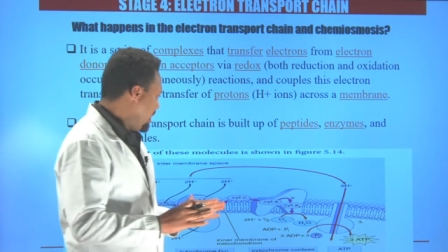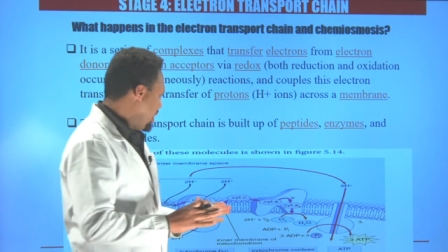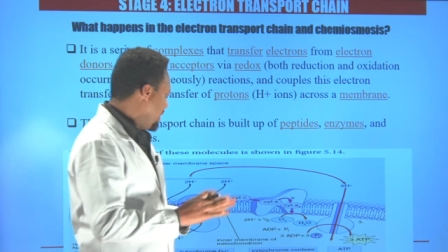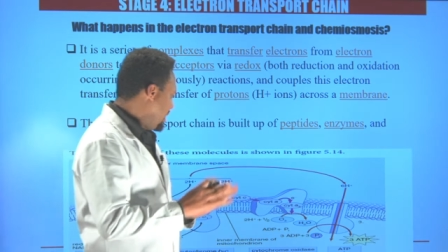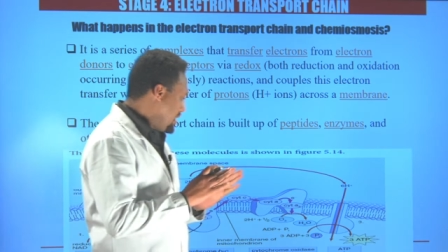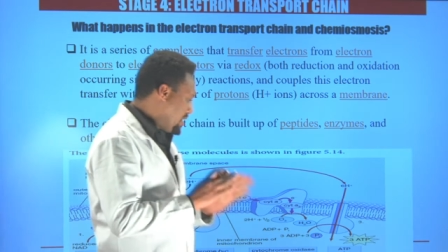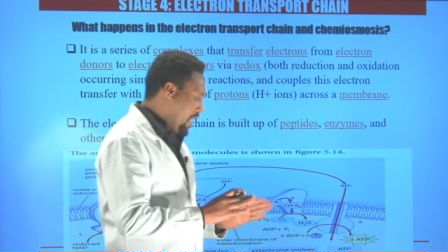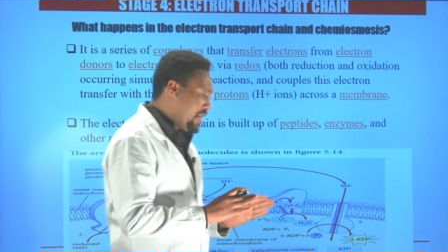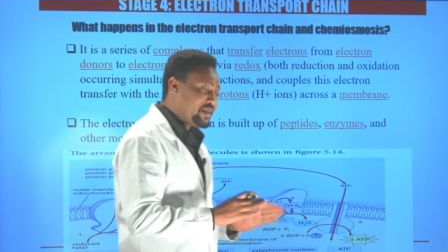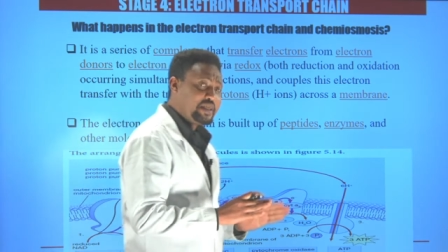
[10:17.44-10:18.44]
layer
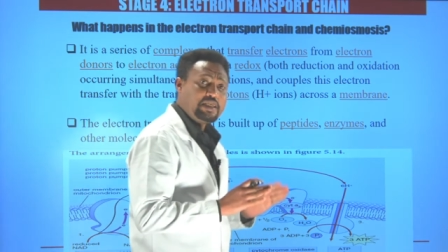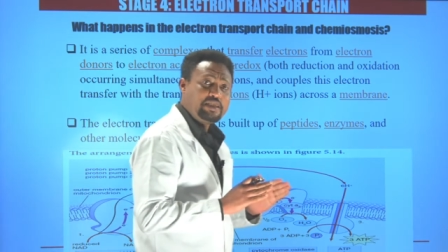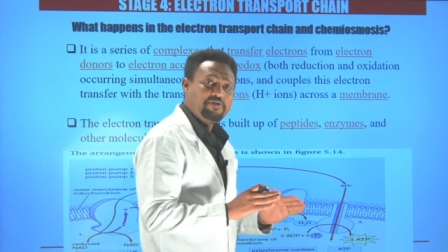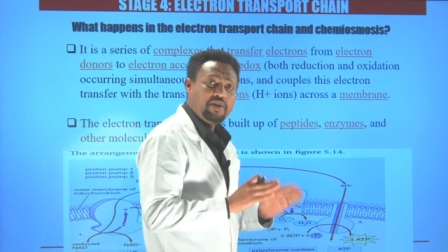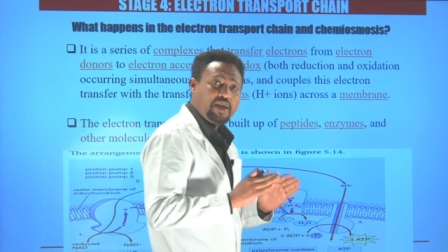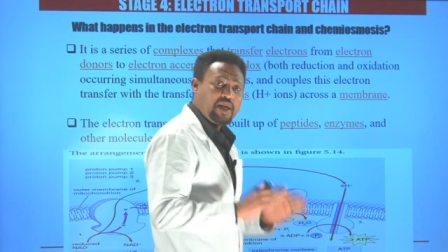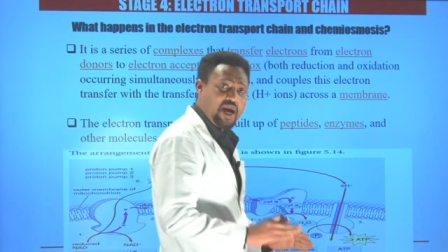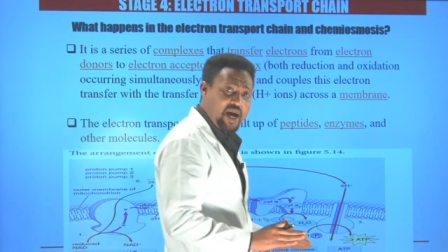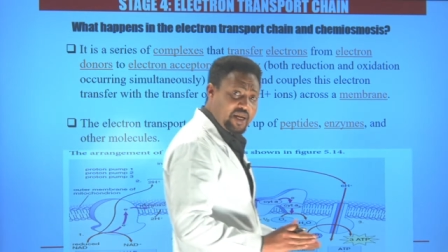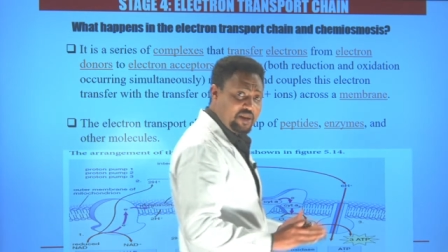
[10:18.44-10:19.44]
inside is very
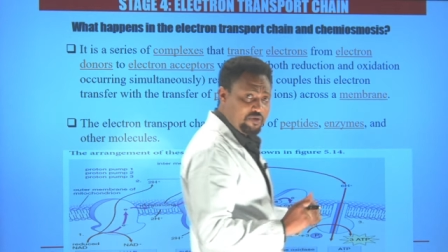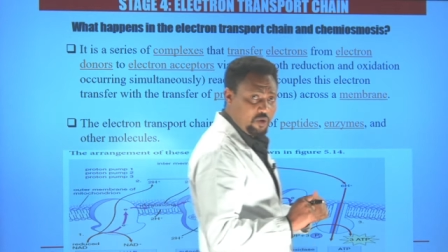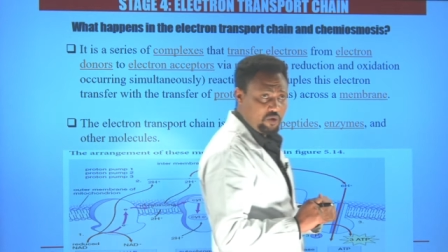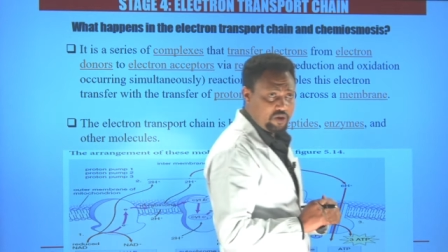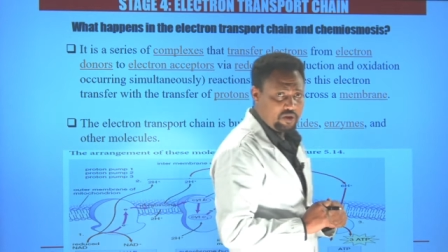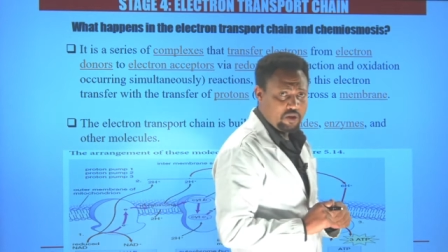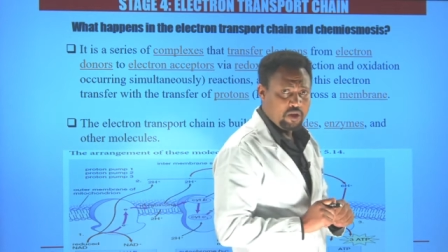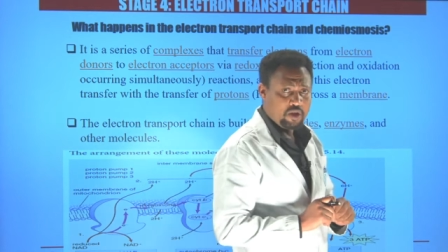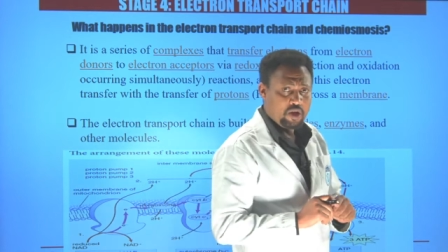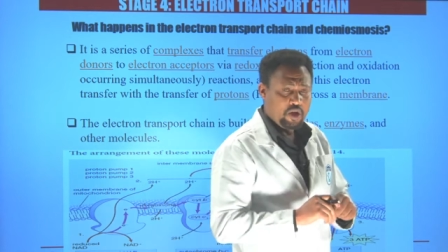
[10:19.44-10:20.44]
highly folded
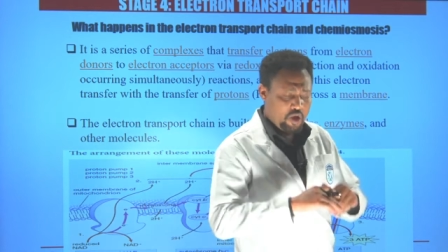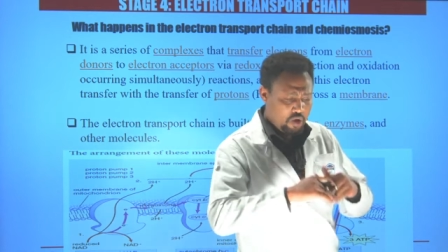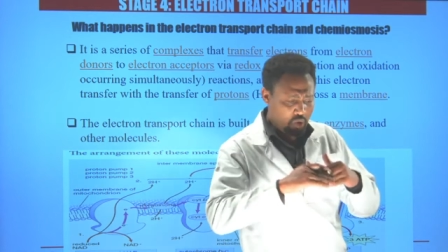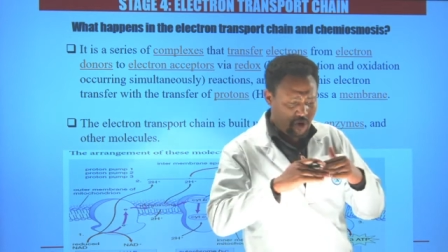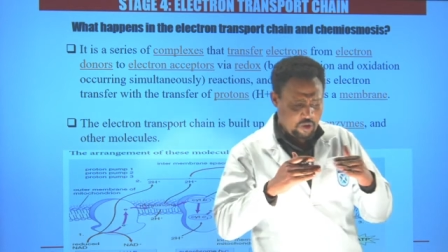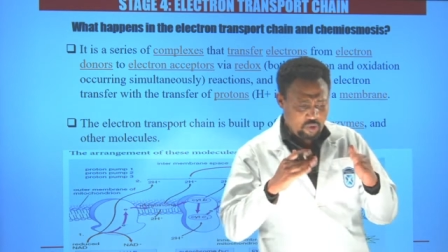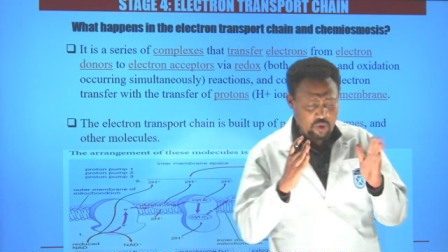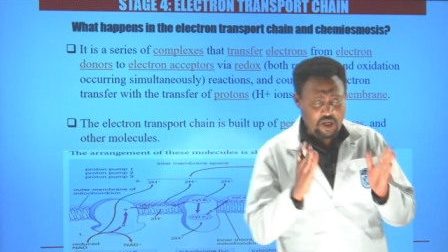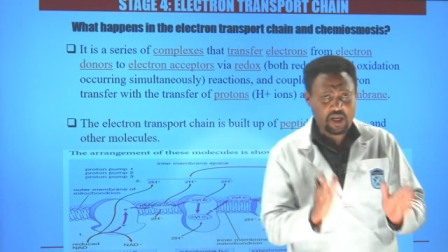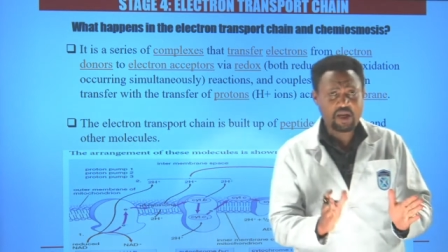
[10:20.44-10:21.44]
in order to
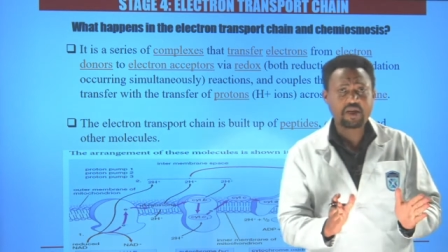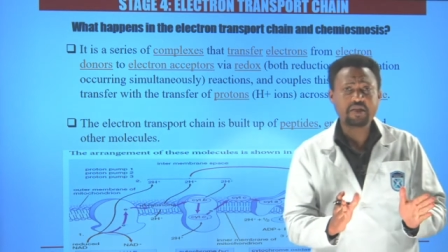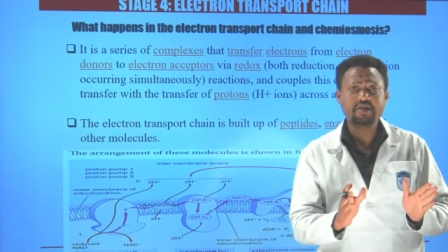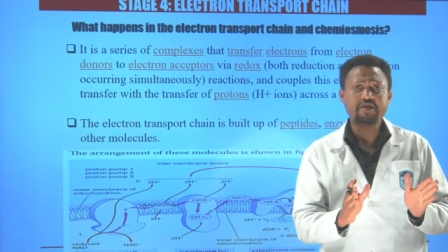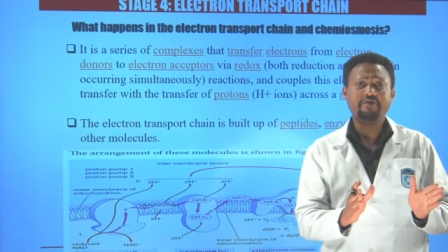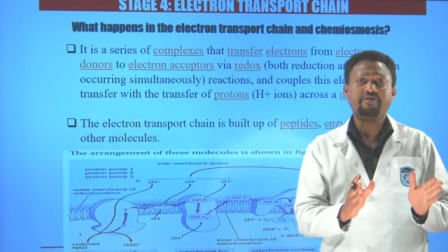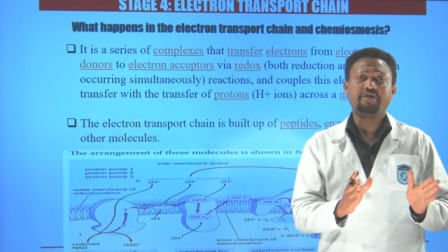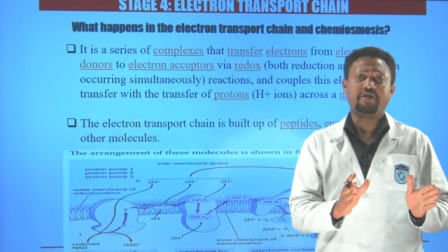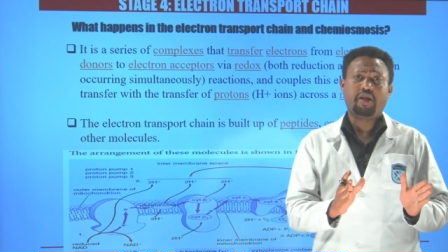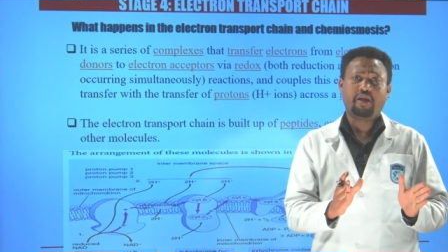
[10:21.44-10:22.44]
increase the
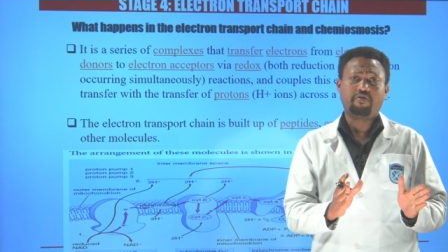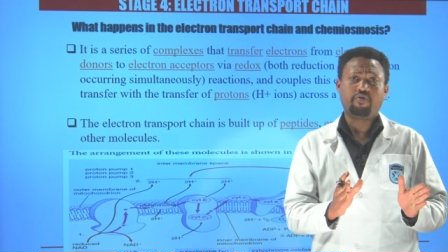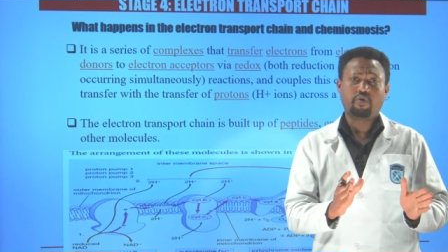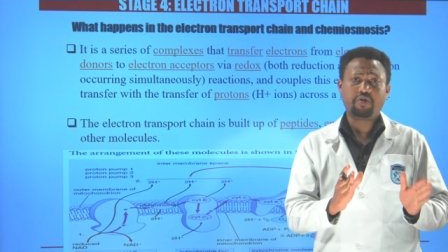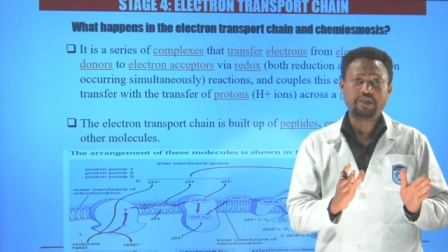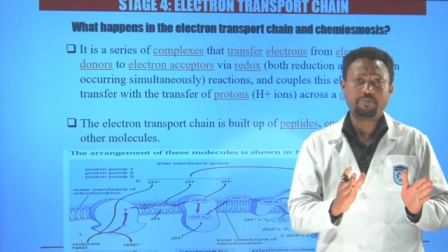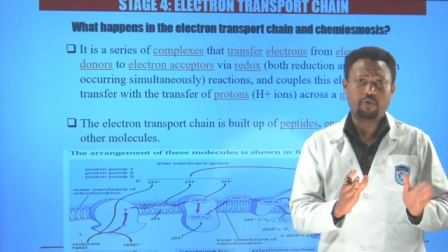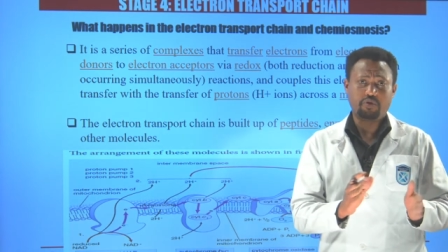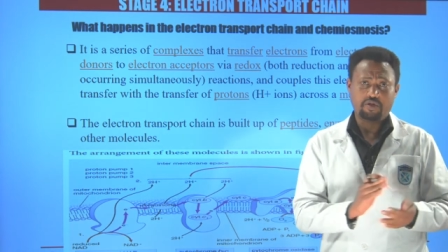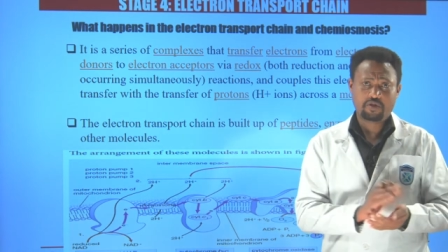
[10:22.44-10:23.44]
surface area for this
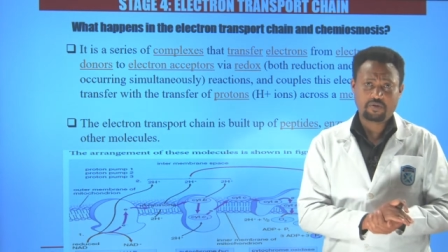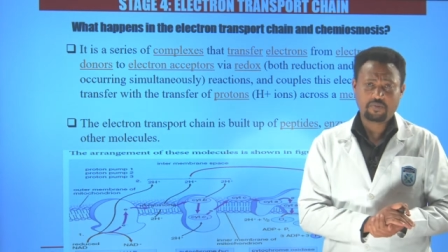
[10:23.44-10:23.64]
process.